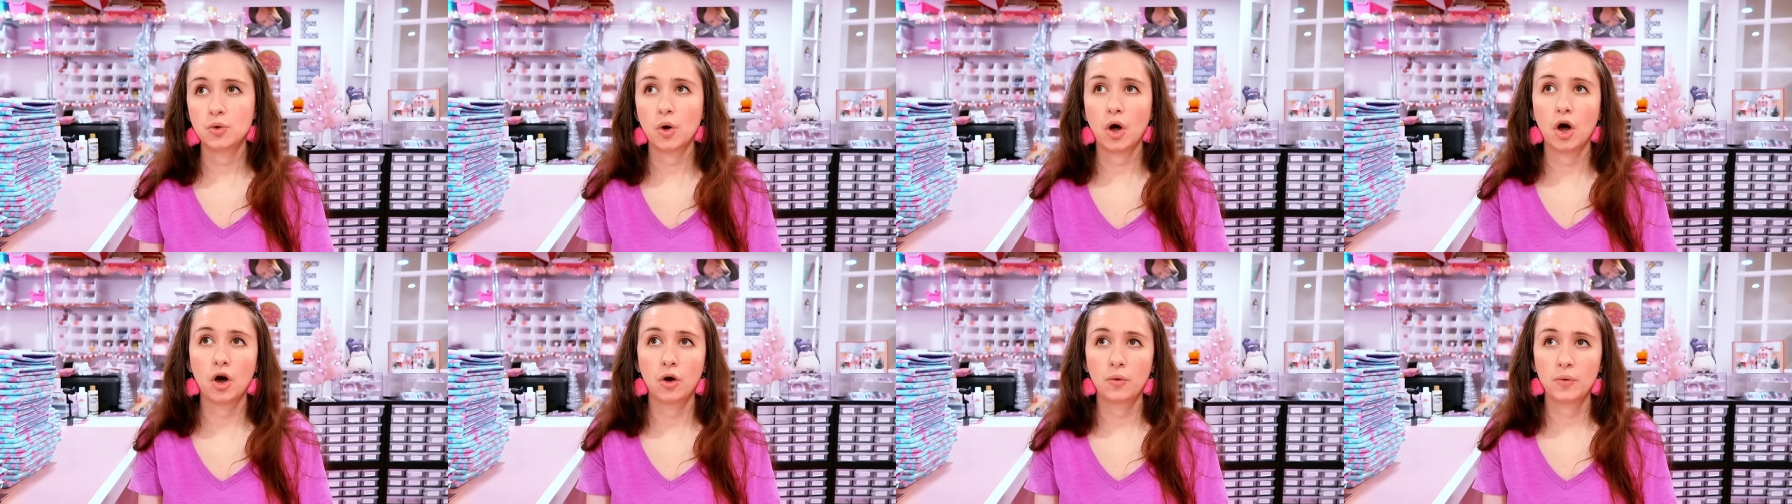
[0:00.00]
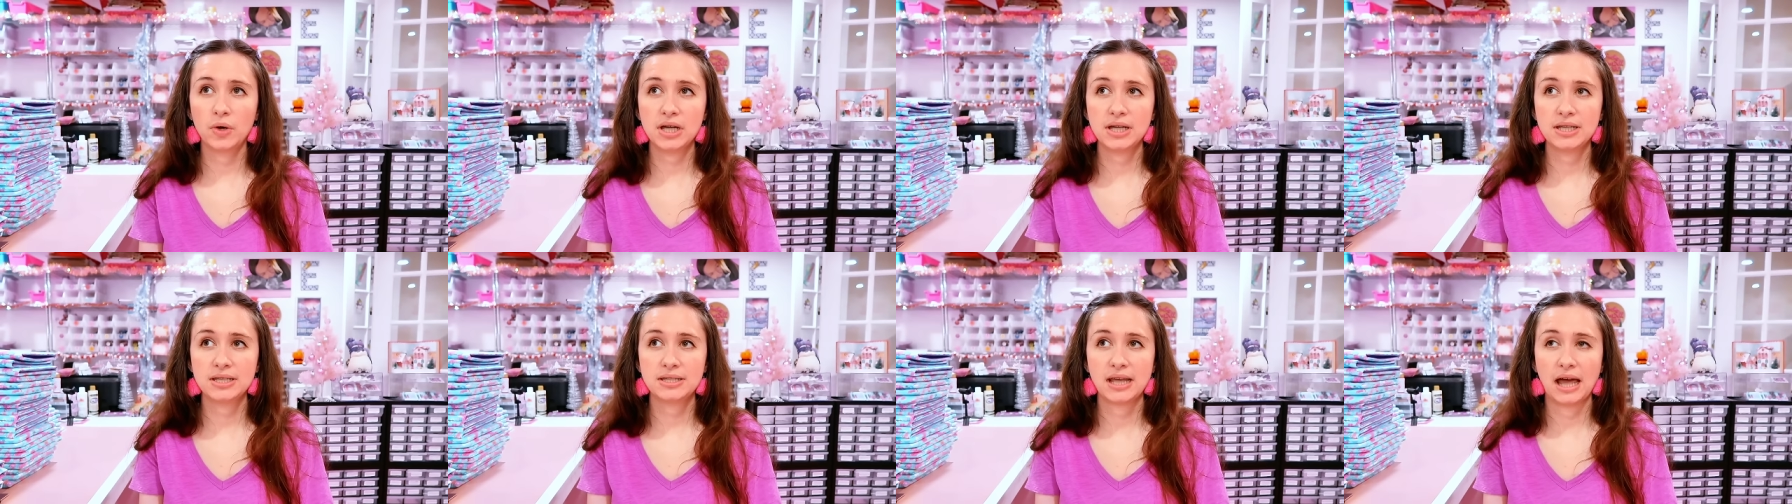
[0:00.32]
you
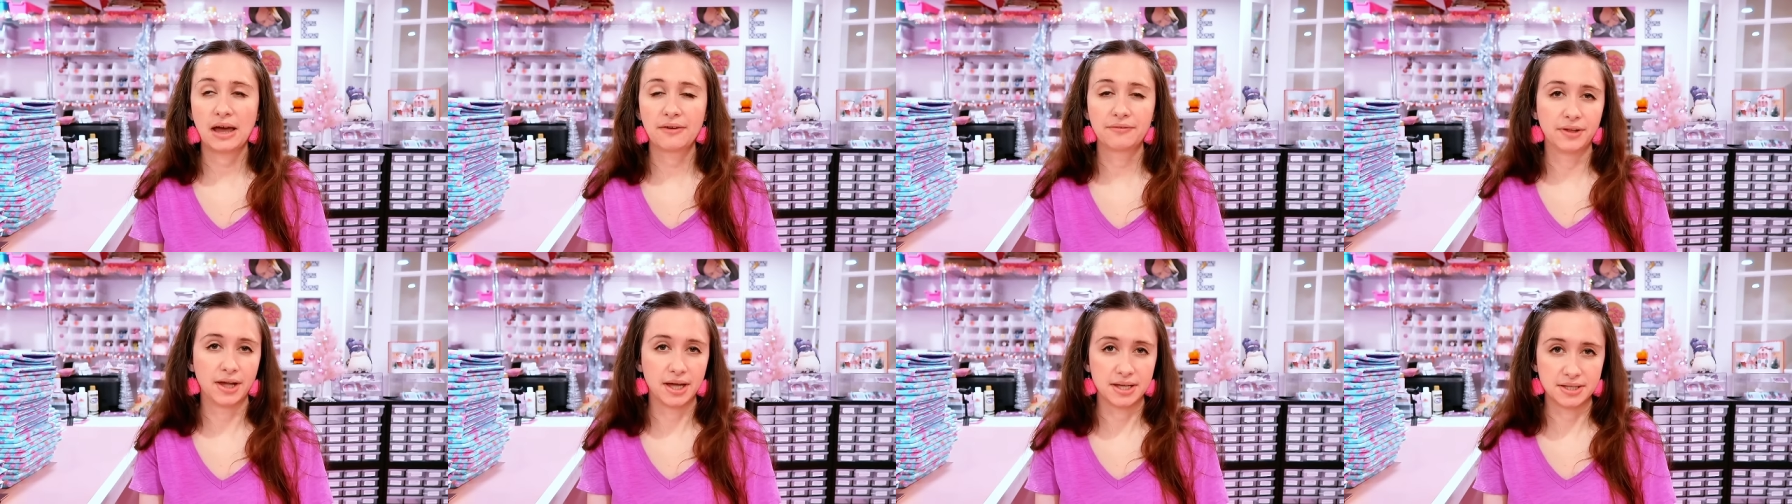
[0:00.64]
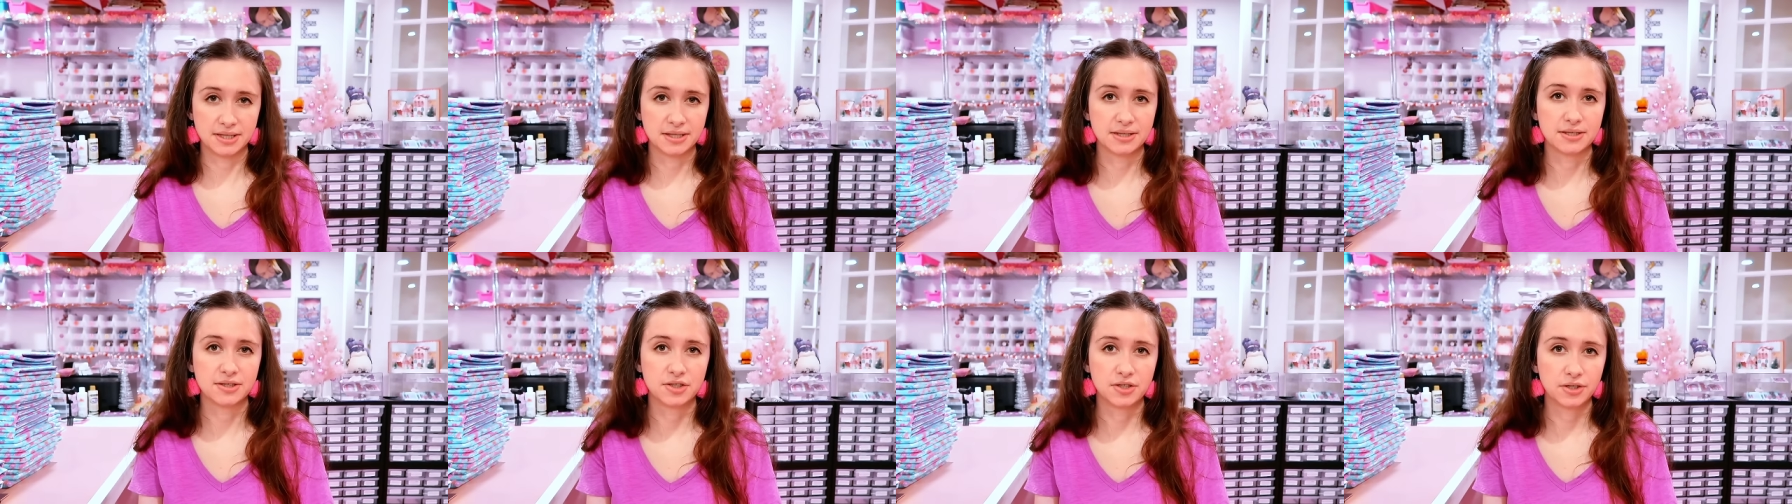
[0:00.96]
always have
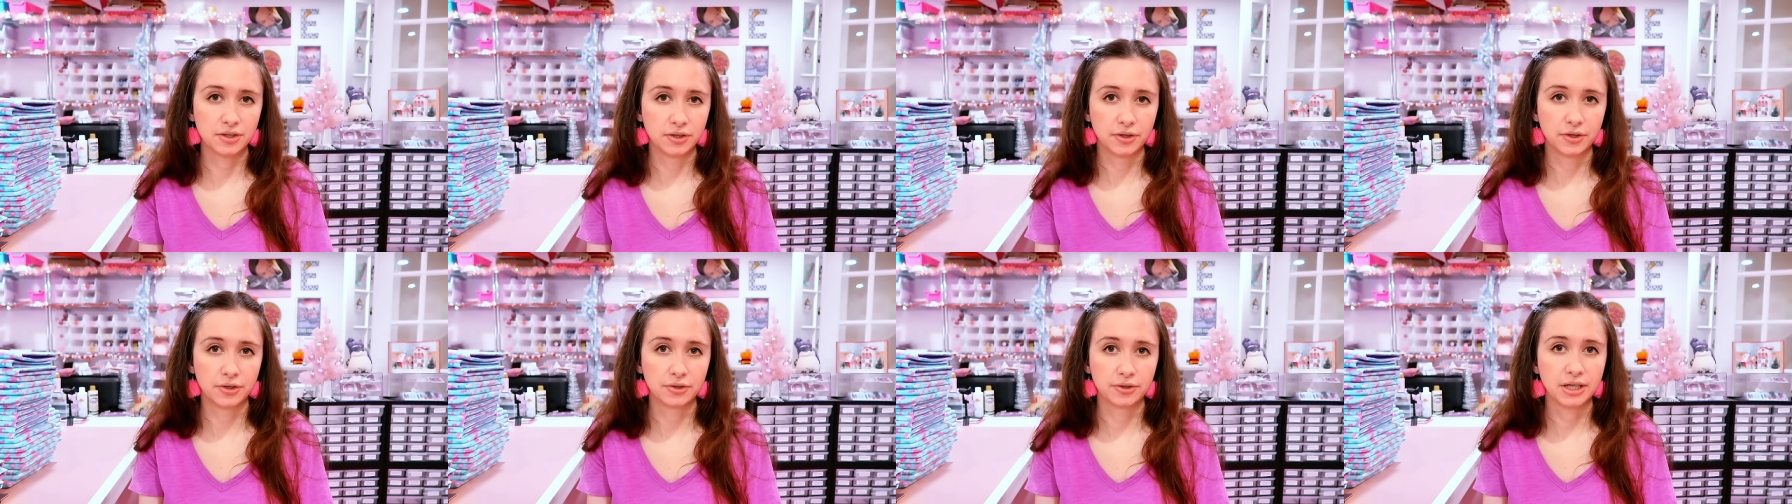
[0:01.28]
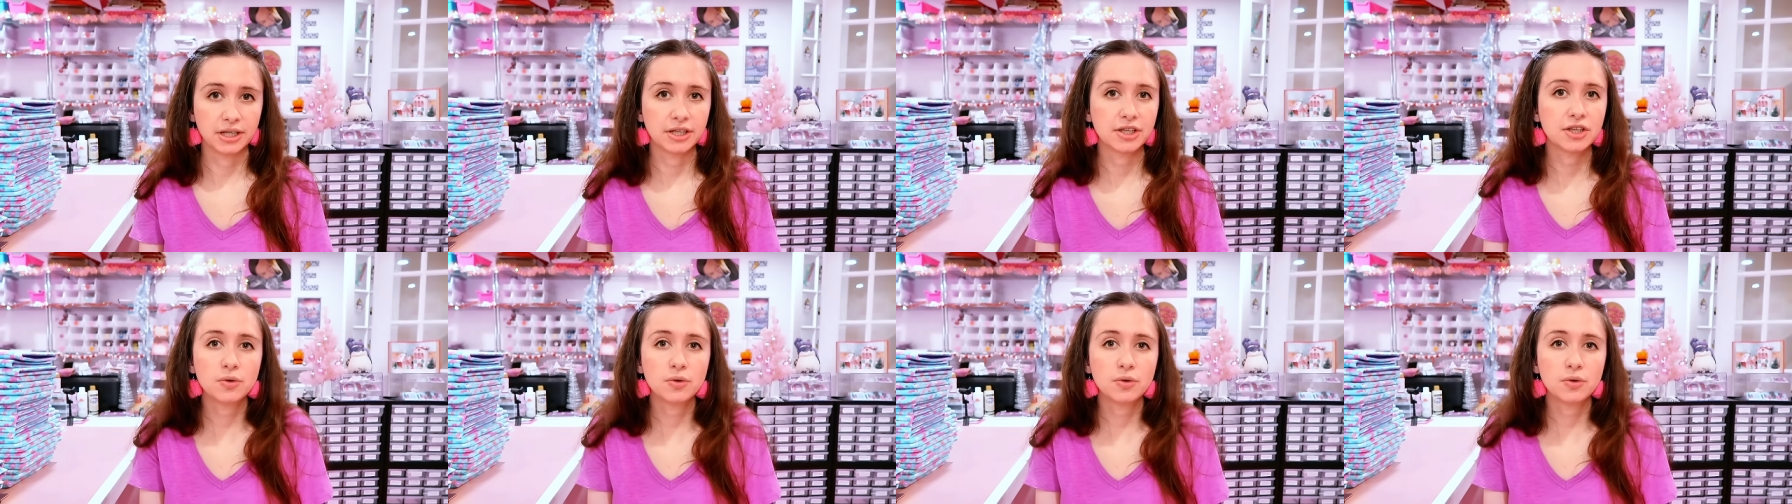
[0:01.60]
lessons to learn.